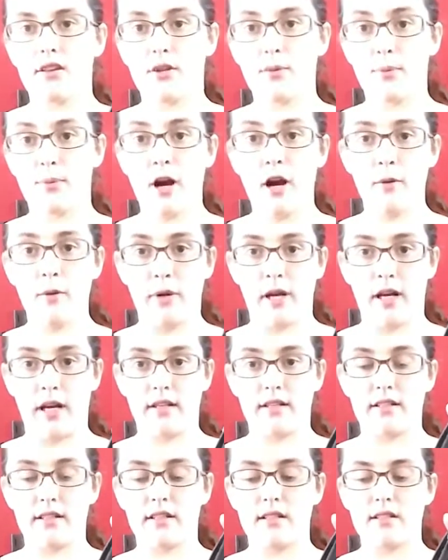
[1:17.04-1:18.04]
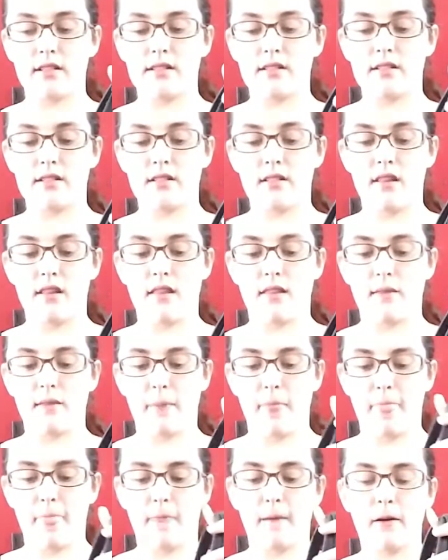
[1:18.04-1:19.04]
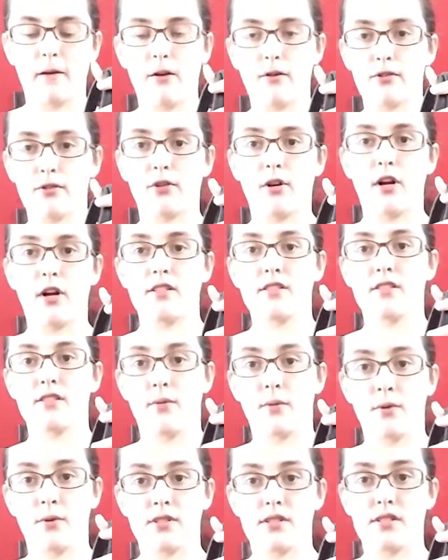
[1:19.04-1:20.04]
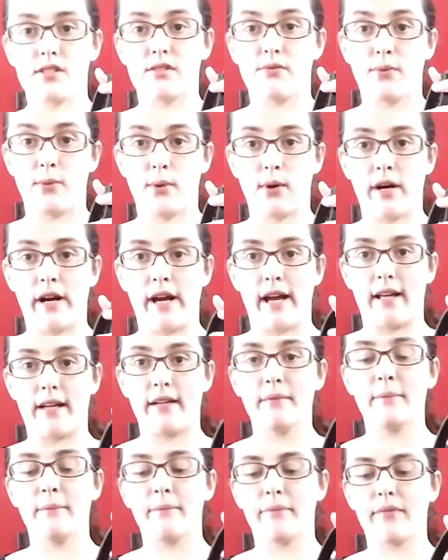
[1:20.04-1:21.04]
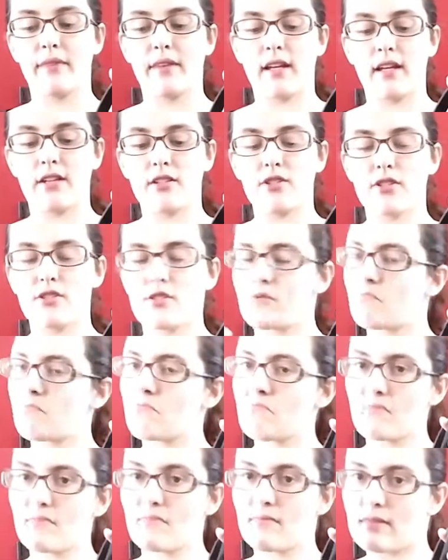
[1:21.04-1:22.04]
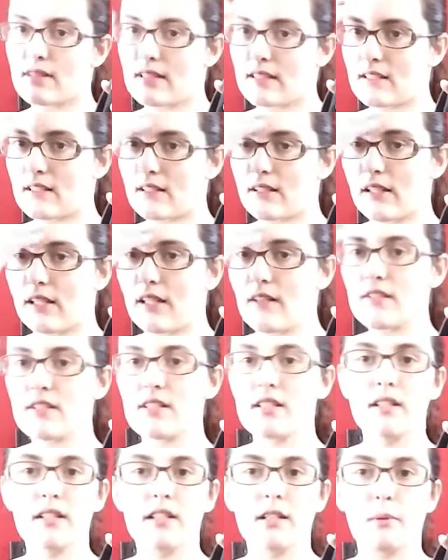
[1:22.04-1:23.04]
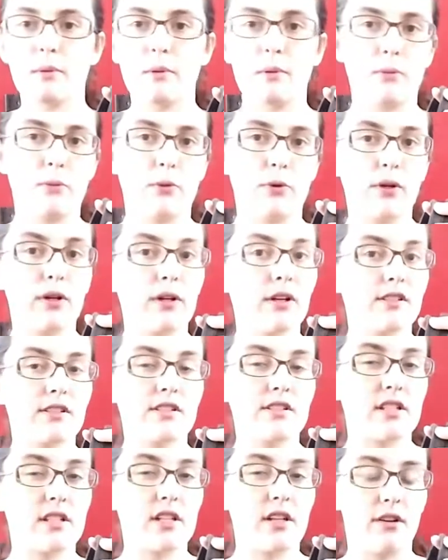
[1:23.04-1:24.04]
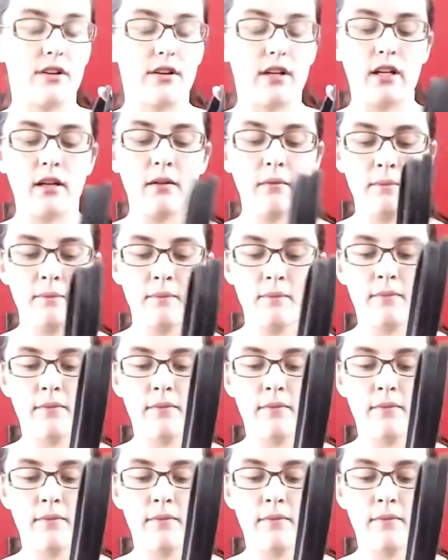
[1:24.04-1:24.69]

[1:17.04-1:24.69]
The brow band goes across the horse's forehead and just gives it a little bit more security.